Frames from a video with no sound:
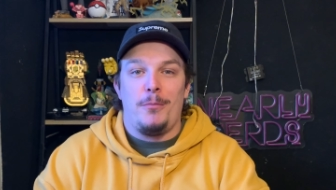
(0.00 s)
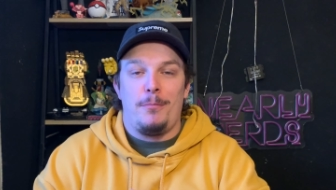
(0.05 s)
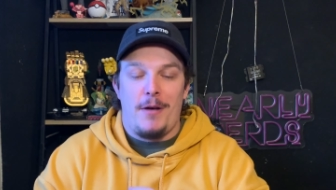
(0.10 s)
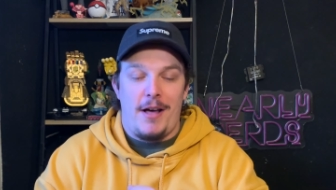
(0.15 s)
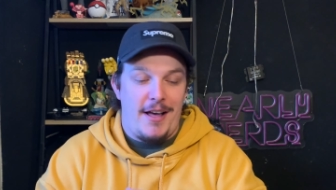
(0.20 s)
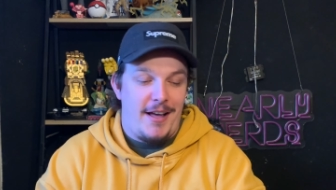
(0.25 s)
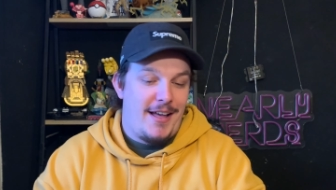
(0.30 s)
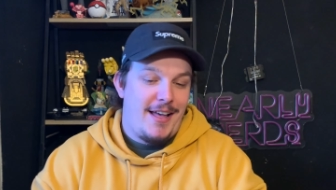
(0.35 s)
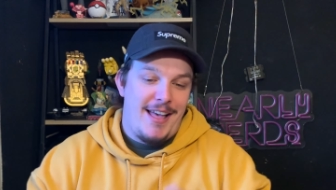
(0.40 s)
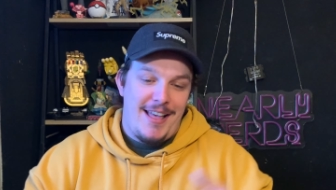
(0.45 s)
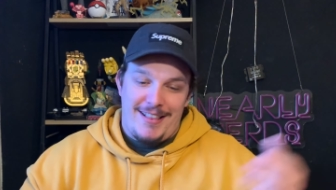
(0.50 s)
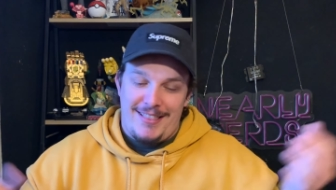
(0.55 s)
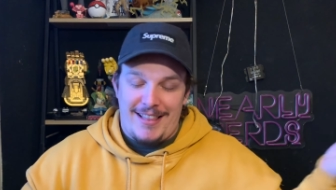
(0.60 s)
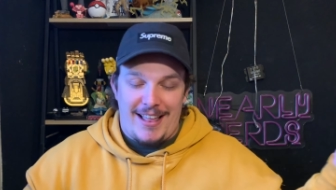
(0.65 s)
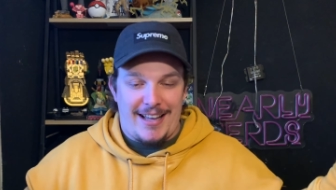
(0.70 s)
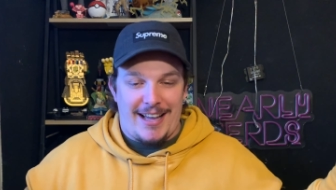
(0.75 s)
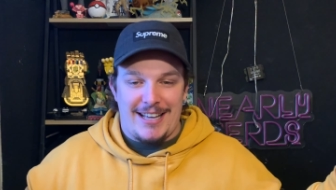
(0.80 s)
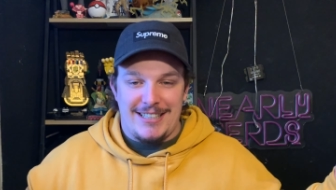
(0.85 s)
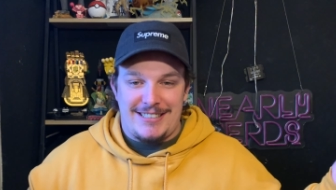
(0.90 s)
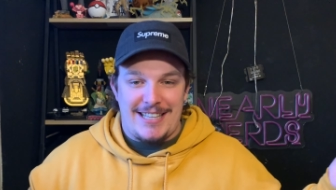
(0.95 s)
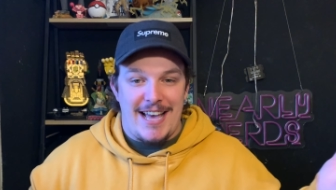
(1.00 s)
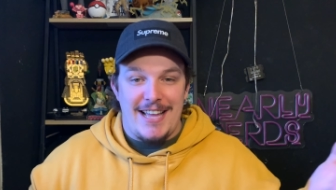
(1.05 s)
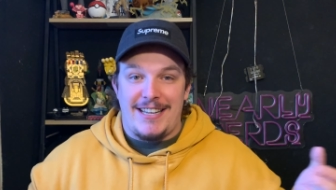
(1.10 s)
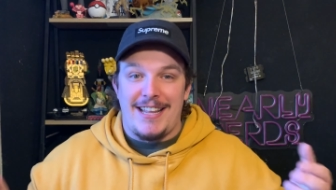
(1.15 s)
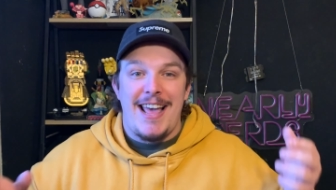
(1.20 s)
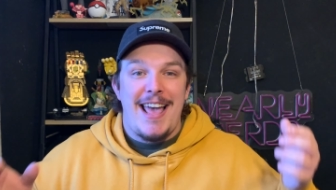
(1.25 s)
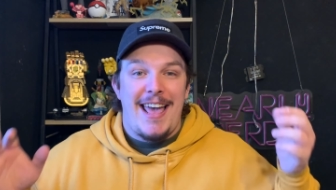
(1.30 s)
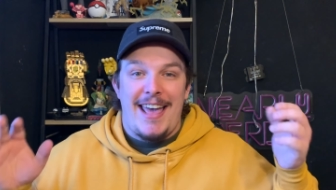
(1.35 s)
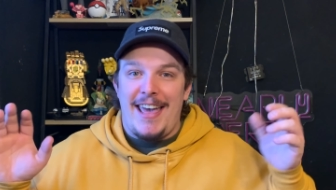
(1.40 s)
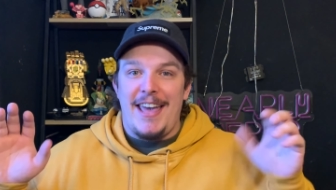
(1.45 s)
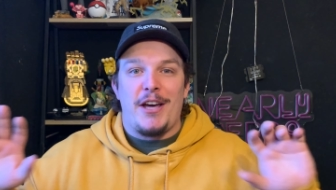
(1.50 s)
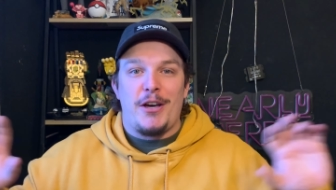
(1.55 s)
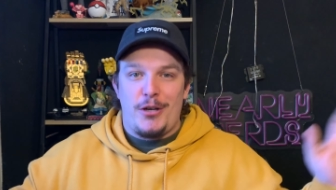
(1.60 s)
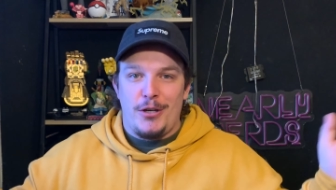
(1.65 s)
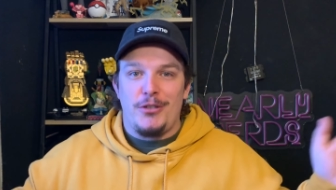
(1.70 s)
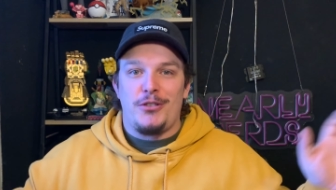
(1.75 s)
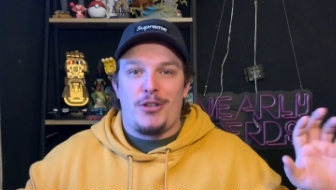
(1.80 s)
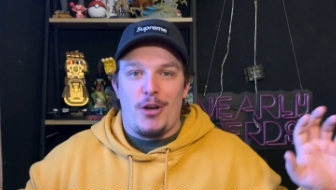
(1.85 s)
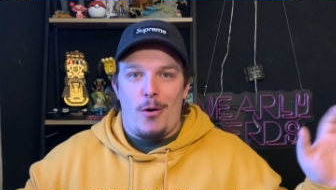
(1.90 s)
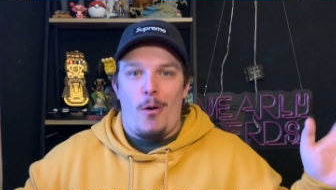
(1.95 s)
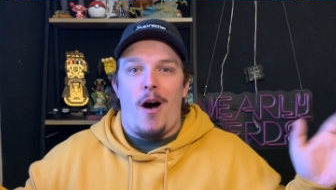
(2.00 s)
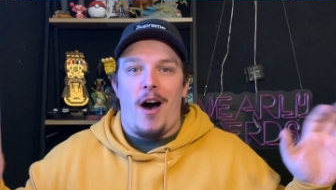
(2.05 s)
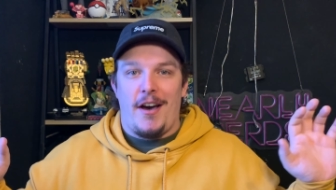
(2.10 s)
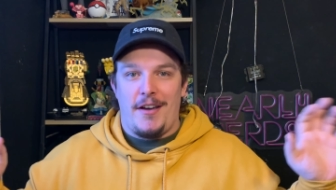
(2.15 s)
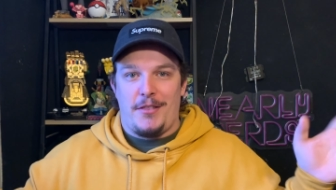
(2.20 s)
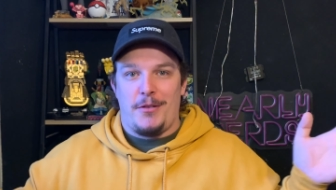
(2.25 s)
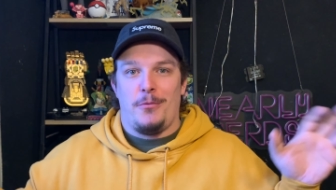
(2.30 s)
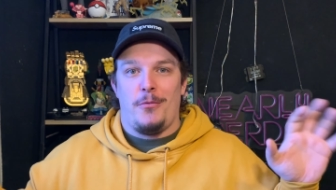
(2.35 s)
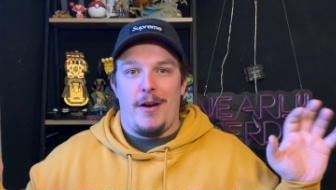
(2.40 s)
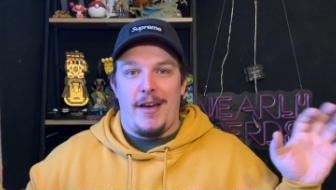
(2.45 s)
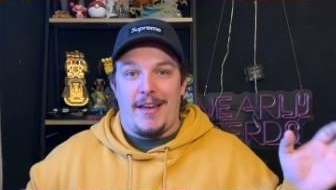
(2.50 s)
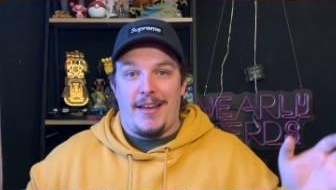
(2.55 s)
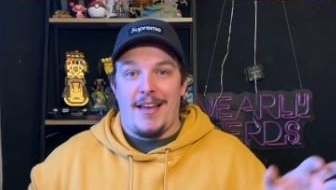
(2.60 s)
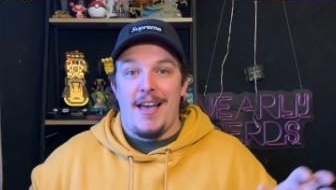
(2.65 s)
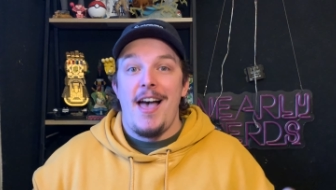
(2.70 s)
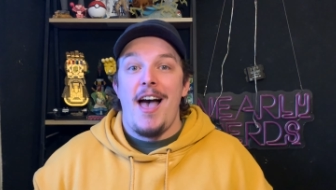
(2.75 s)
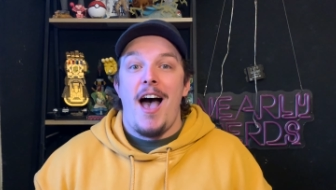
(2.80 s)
But like I said, it could go either way.